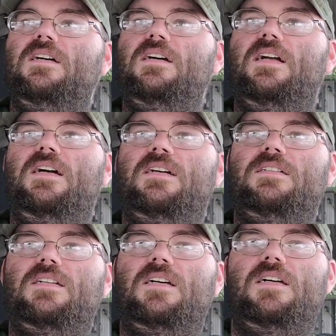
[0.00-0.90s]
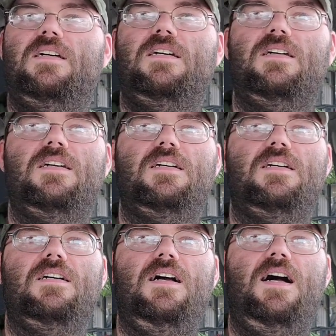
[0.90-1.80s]
And
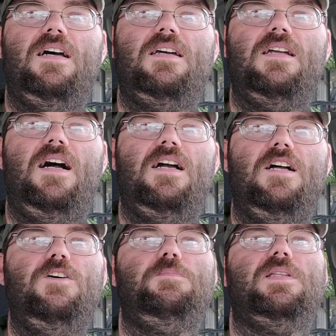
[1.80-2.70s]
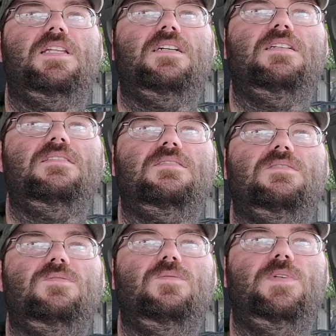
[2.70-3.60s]
I hope that
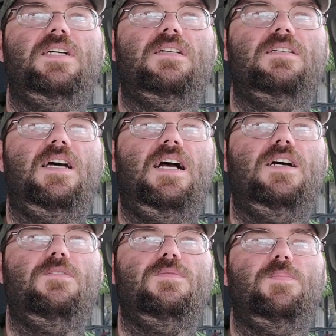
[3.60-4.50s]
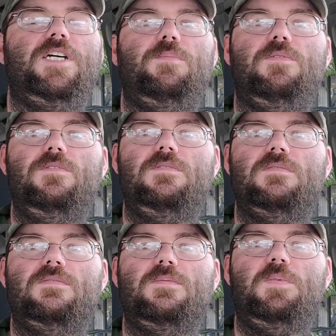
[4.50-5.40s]
we can have people
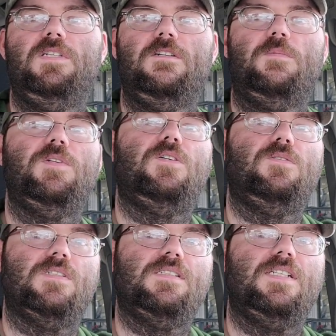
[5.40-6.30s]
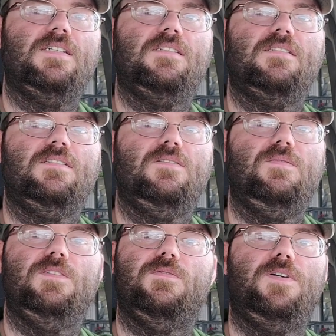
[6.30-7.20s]
play Armored Core 6
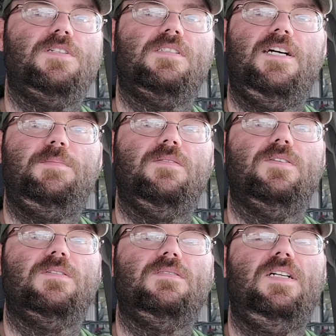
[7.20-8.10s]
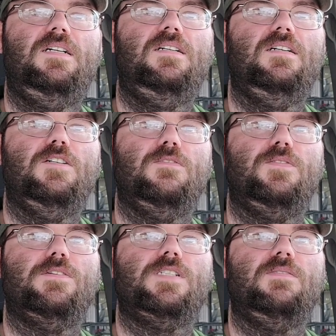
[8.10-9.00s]
for the first time ever. Their
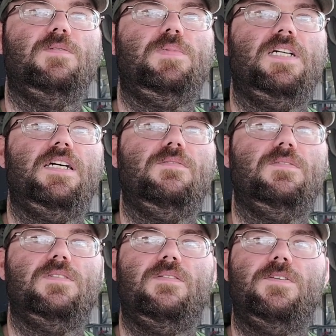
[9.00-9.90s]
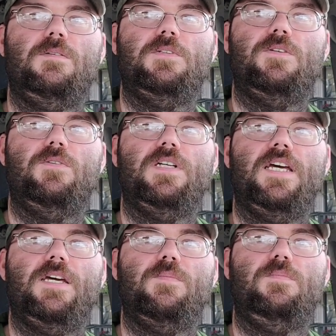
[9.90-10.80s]
first ever play of an Armored Core
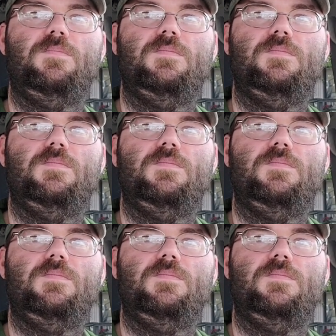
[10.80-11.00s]
game.